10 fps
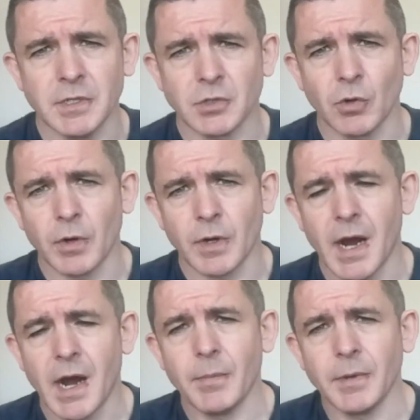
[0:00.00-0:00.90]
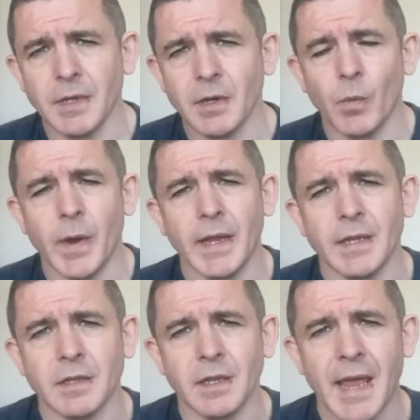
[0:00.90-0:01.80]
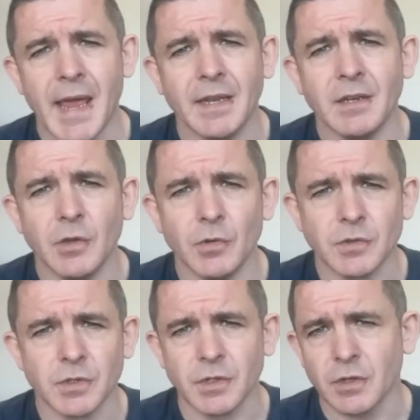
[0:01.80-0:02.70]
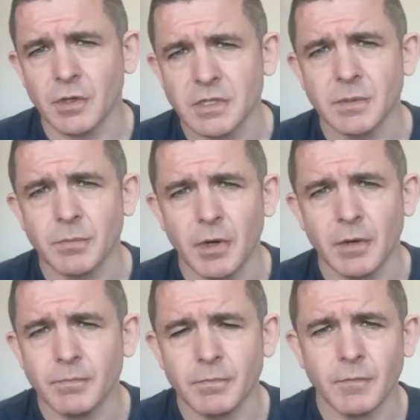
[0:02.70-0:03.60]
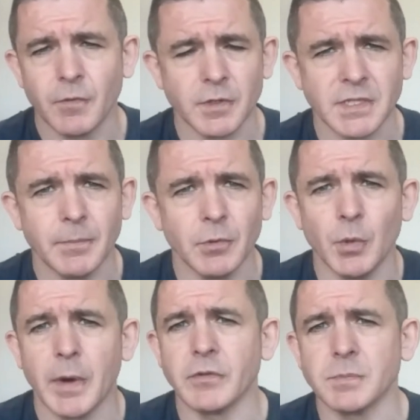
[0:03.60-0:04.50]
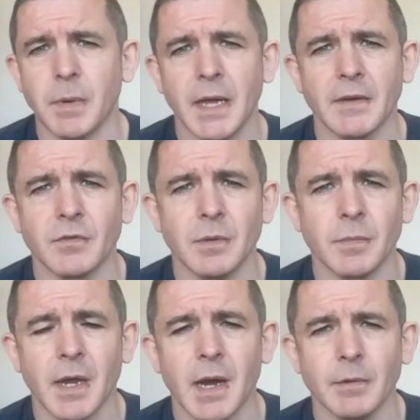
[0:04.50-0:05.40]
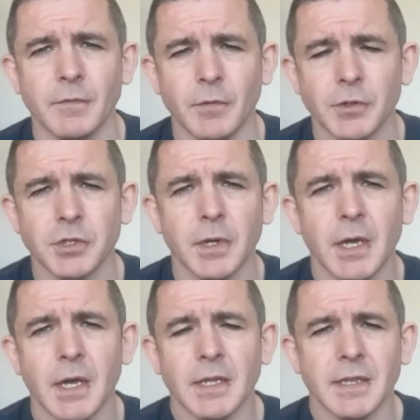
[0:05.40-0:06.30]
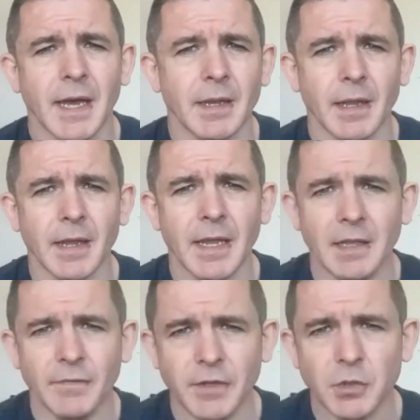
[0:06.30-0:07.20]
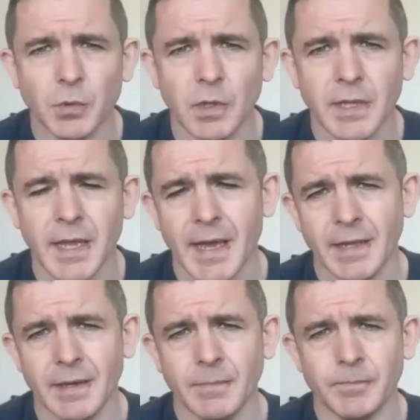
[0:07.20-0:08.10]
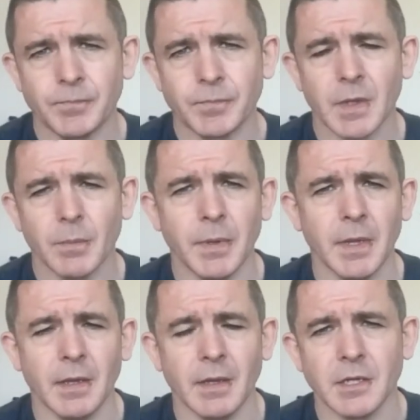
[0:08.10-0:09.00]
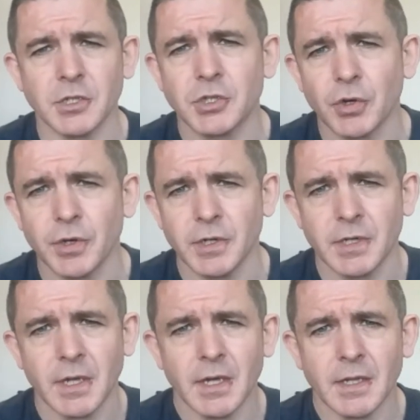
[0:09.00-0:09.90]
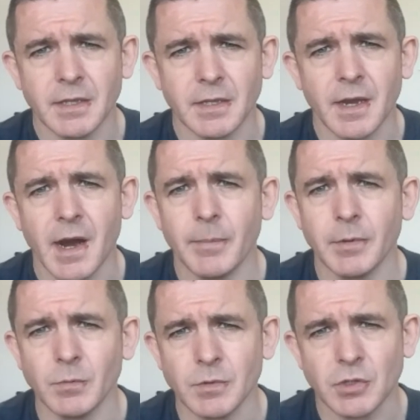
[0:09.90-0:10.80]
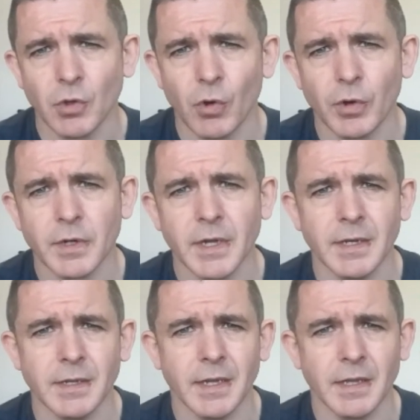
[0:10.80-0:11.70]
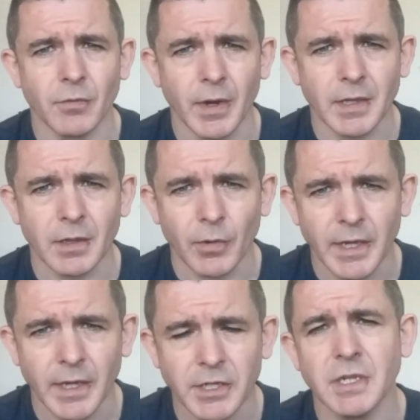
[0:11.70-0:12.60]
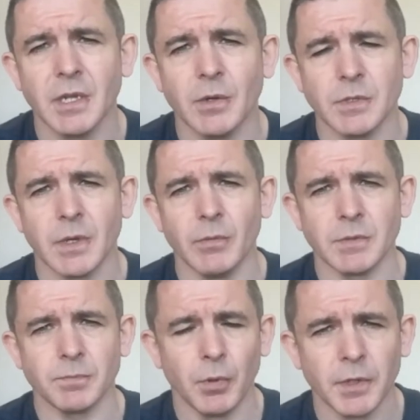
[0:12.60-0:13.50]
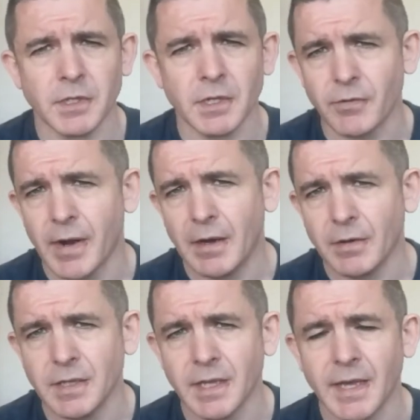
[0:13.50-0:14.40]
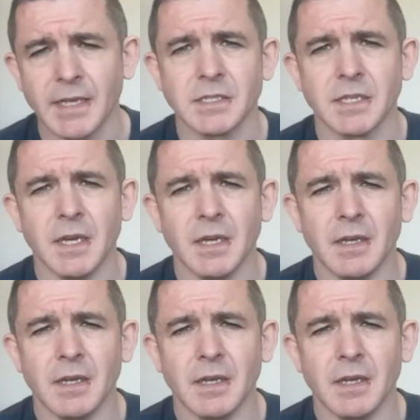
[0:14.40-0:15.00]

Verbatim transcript: and store carbon in a way that the end user, the customer, for example, whoever's buying from Carbon Future, that individual can be assured that the carbon was stored and in the right location. It was it was put into the ground in the case